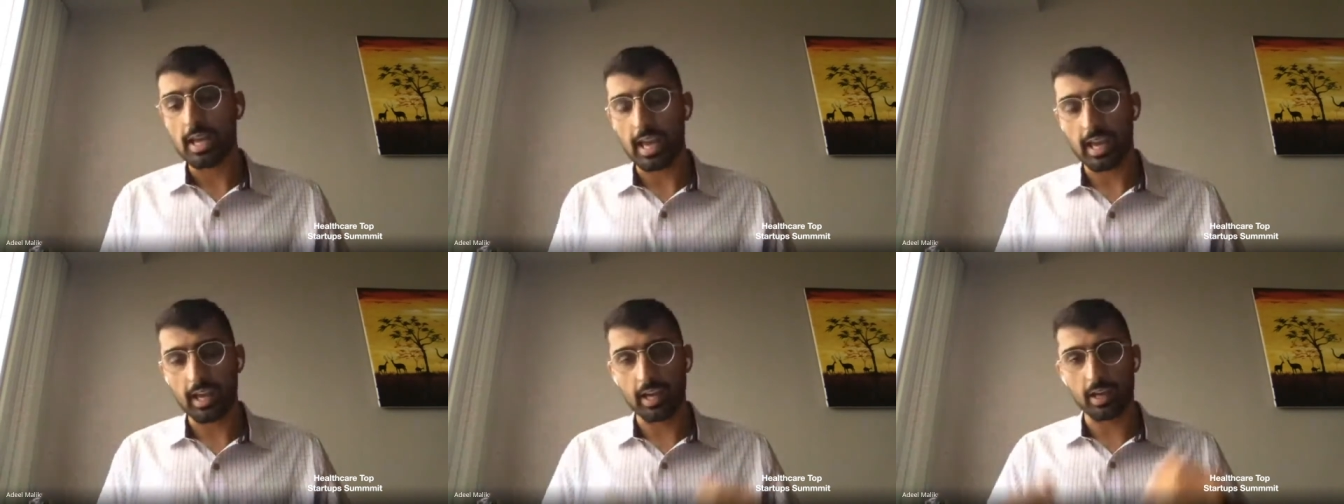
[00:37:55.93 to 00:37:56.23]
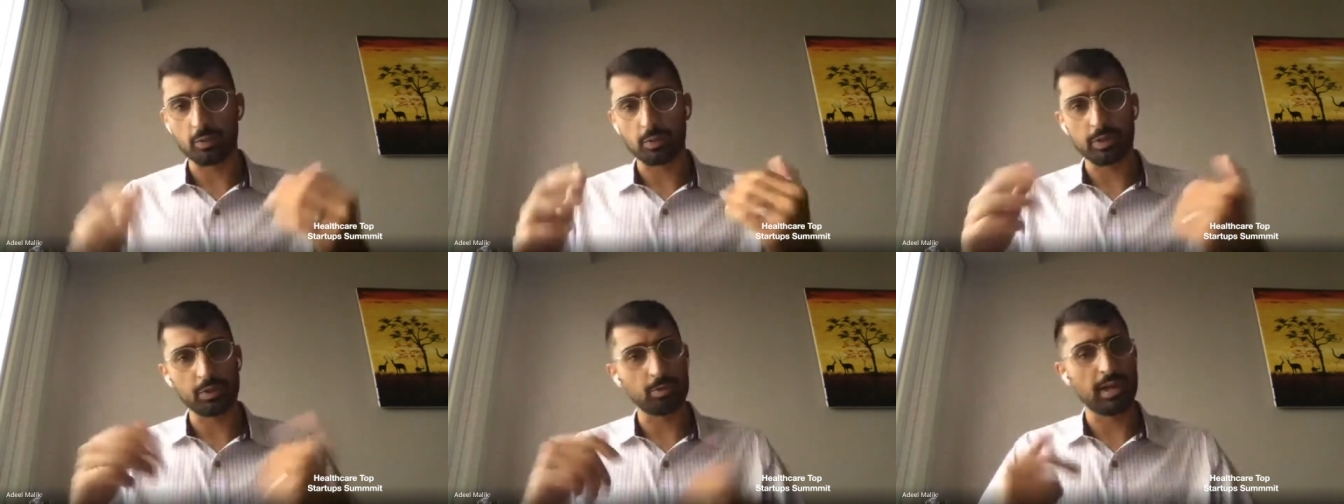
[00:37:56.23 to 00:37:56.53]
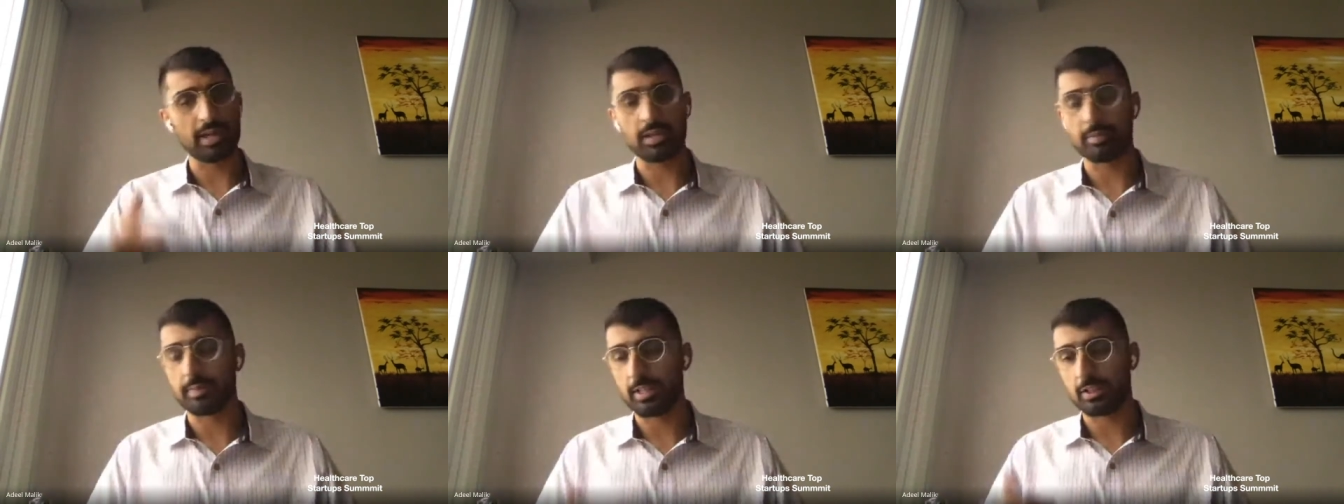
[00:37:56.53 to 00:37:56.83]
And we
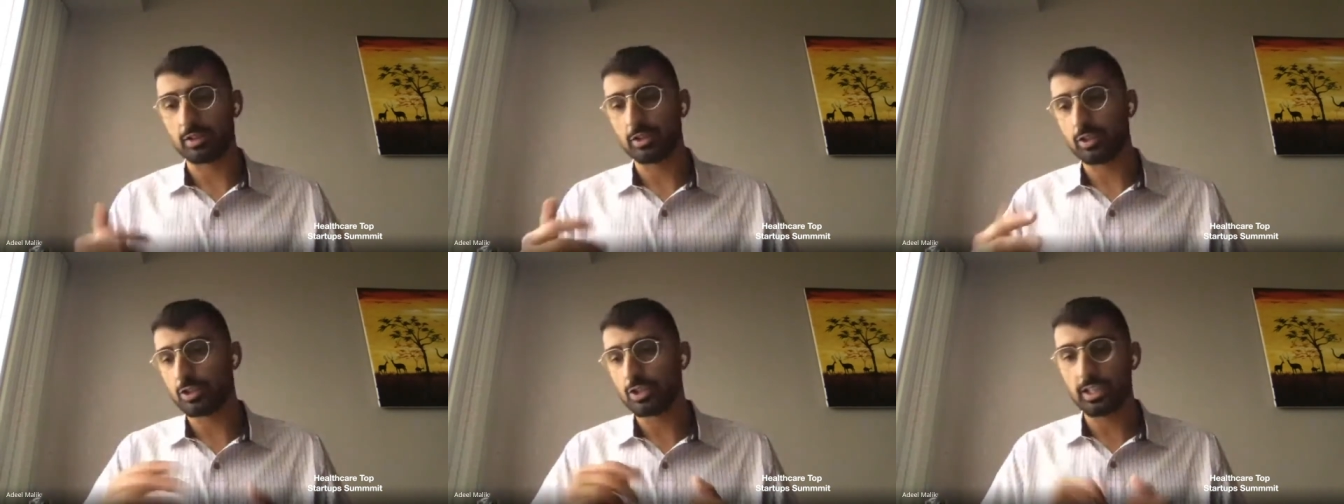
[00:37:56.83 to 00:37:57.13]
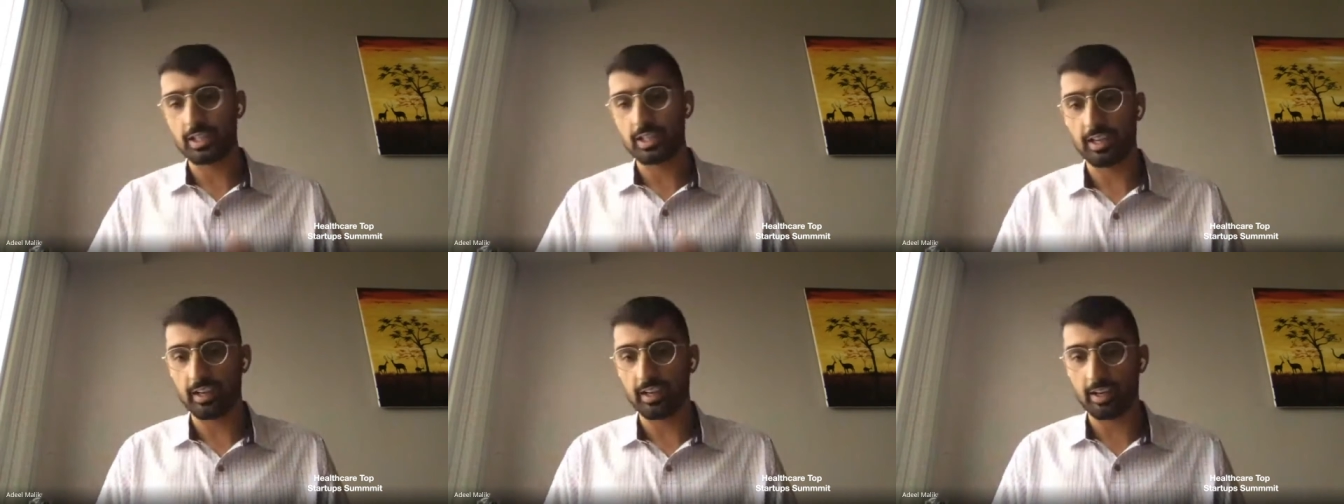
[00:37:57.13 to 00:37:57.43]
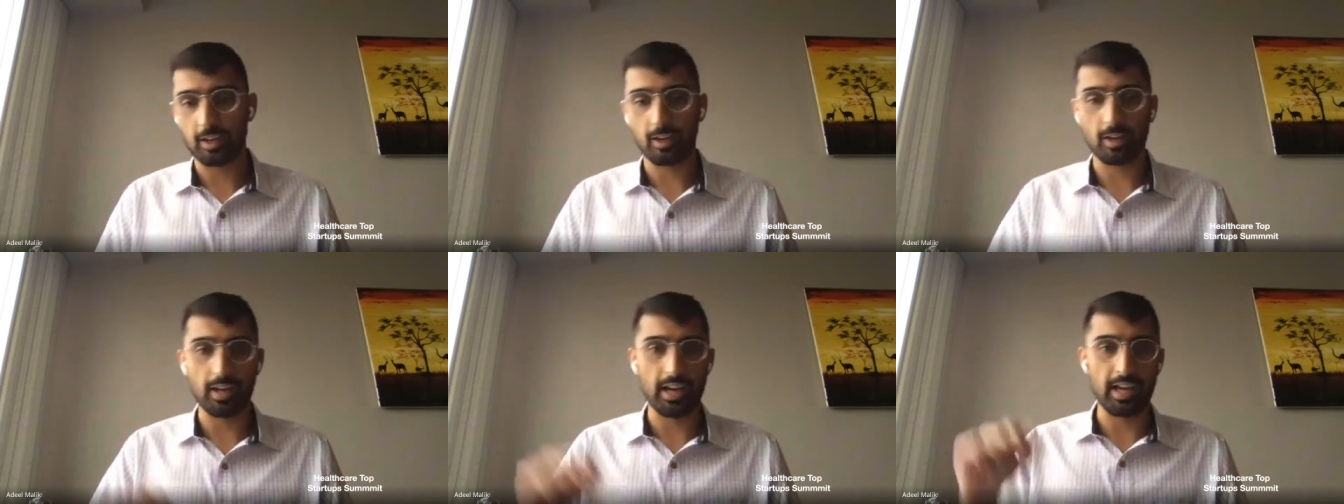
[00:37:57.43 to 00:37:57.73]
recommend urgent
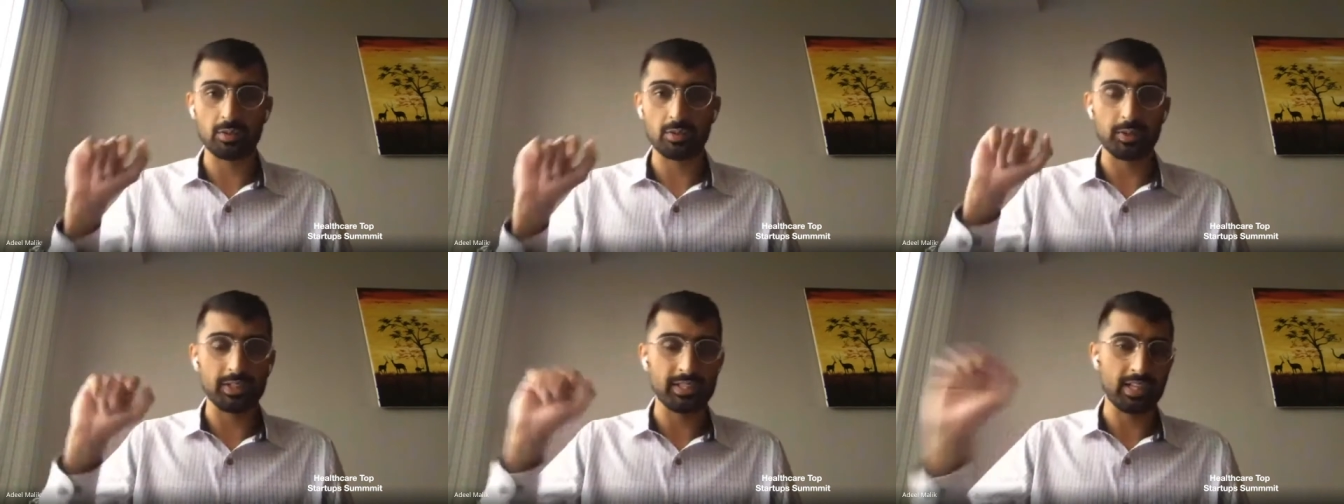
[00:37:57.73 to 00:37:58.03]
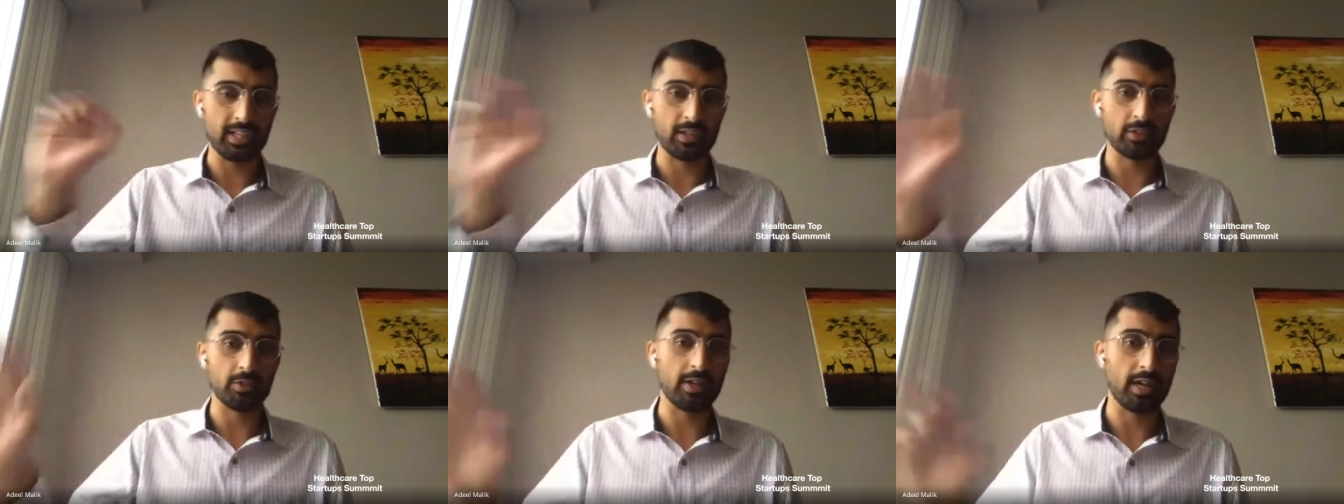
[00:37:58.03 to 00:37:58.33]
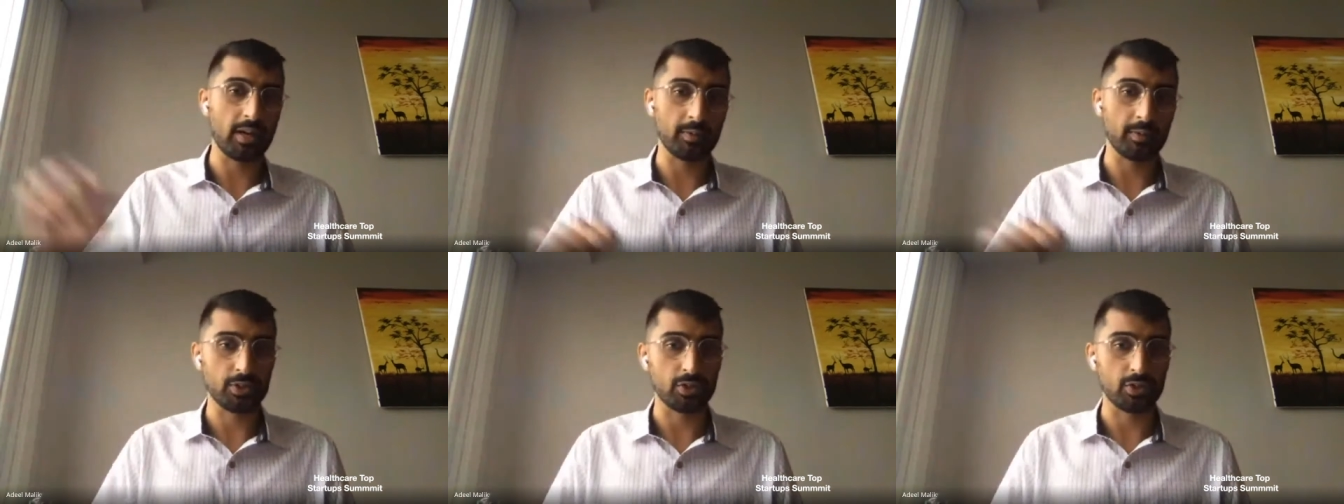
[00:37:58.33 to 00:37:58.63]
care and we tell you
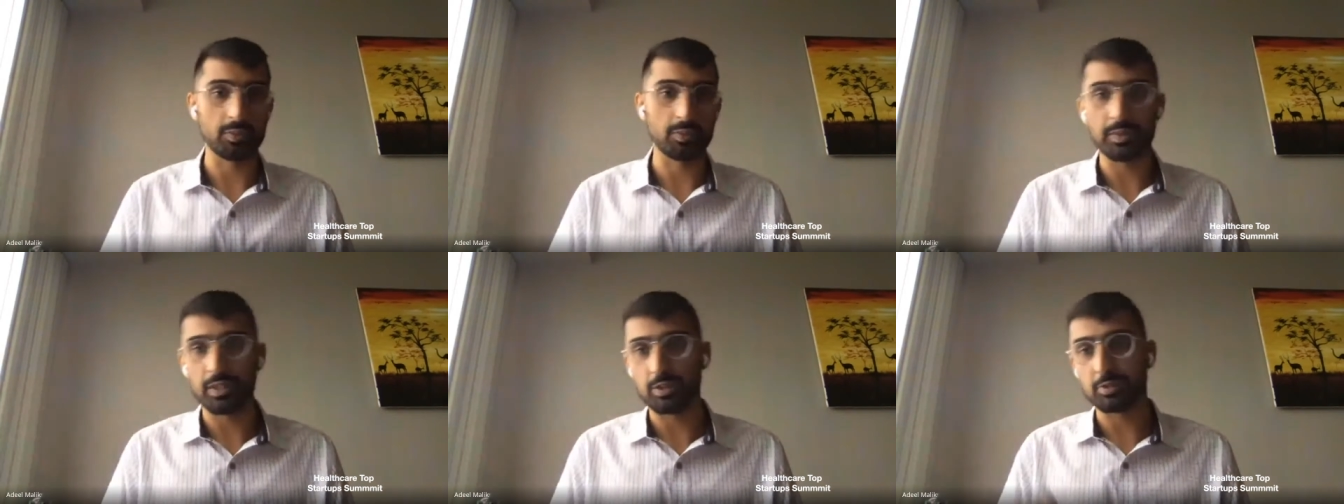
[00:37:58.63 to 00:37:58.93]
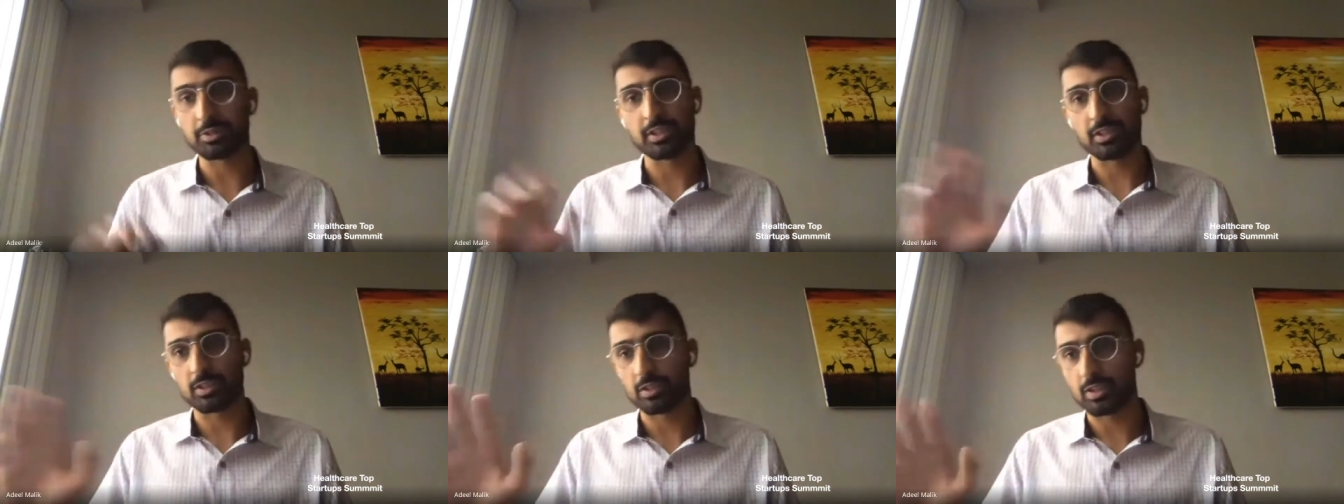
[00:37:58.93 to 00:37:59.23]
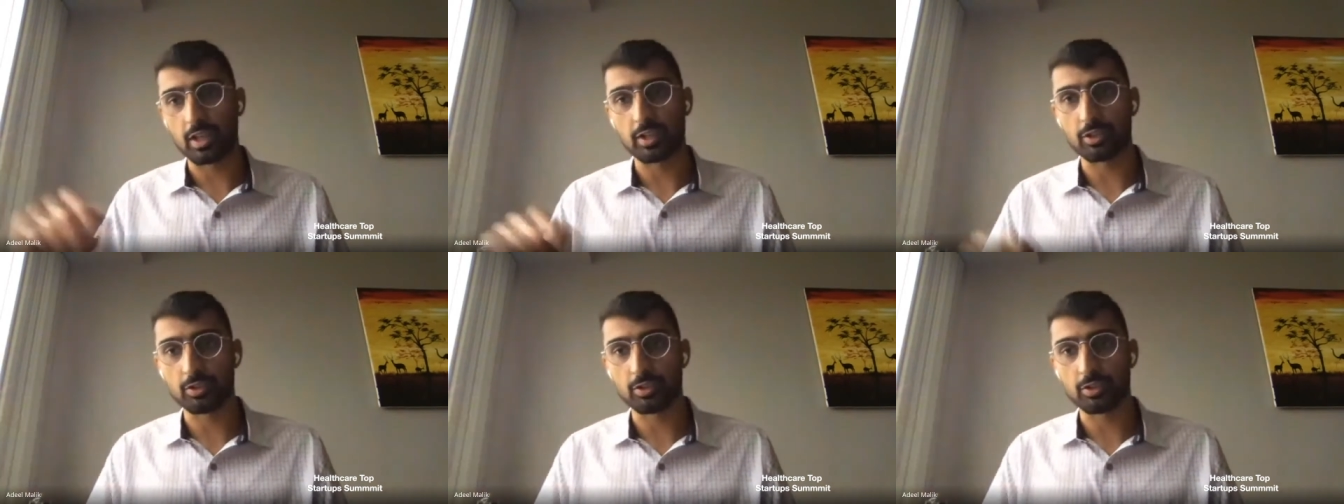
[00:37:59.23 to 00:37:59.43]
how much it'll be. We say $150